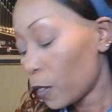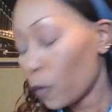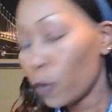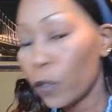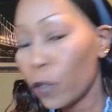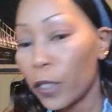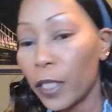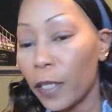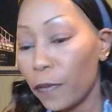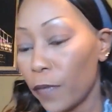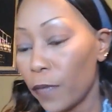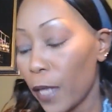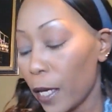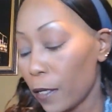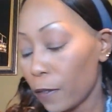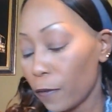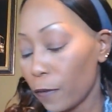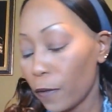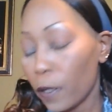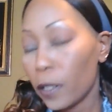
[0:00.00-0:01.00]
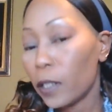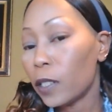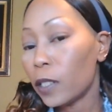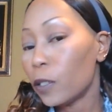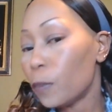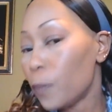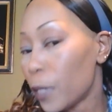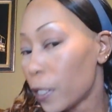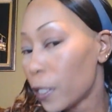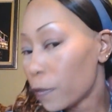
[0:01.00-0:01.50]
So we'll give that a
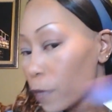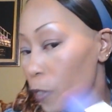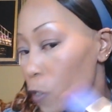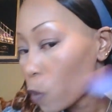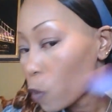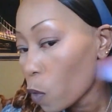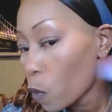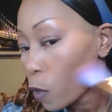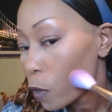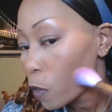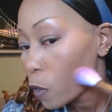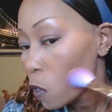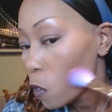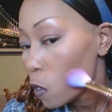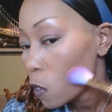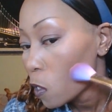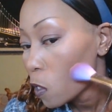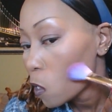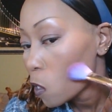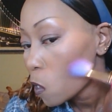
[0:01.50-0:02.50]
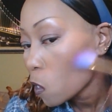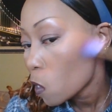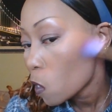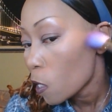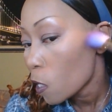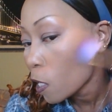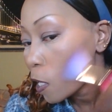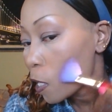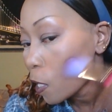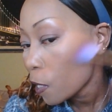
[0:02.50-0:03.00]
little bit of a swirl,
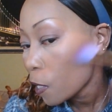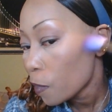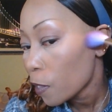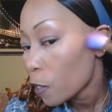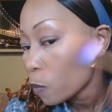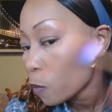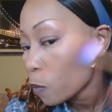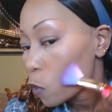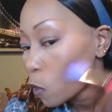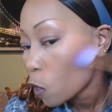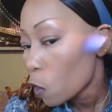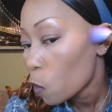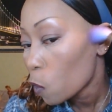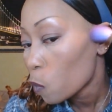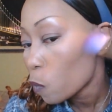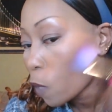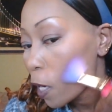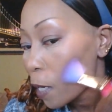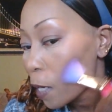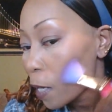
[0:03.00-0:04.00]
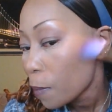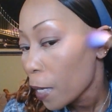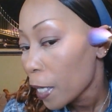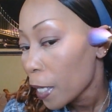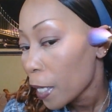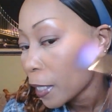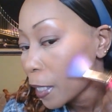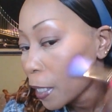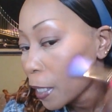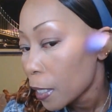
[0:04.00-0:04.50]
and then we'll go right
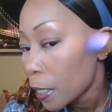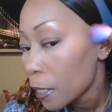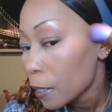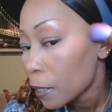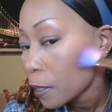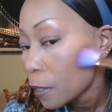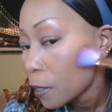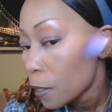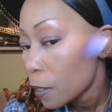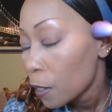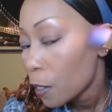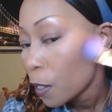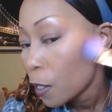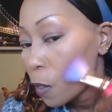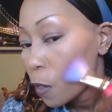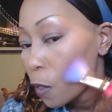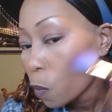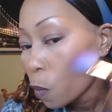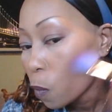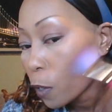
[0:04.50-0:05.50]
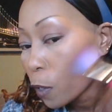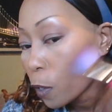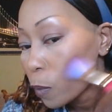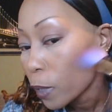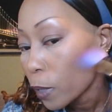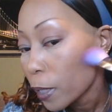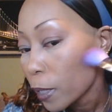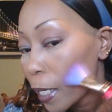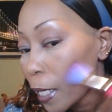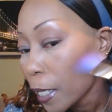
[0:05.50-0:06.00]
back in where
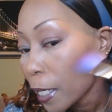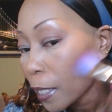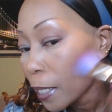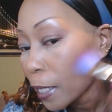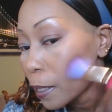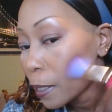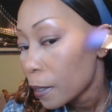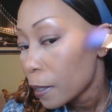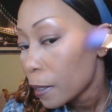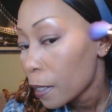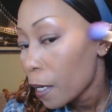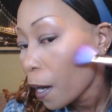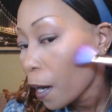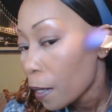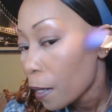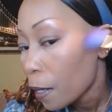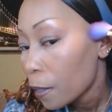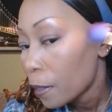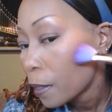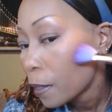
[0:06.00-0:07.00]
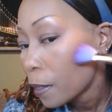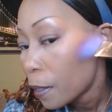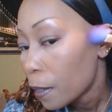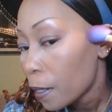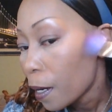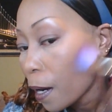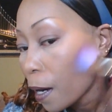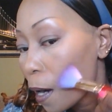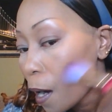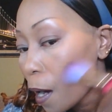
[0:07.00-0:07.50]
we laid
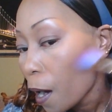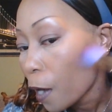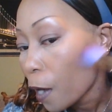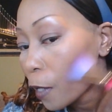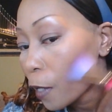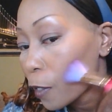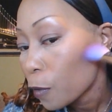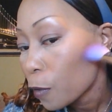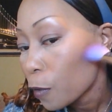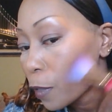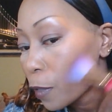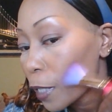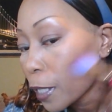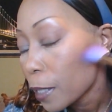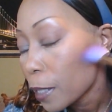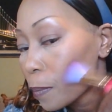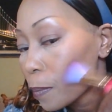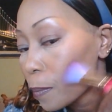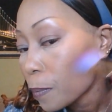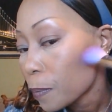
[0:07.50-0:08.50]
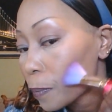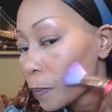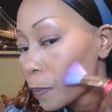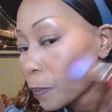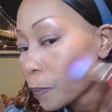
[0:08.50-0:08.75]
our cream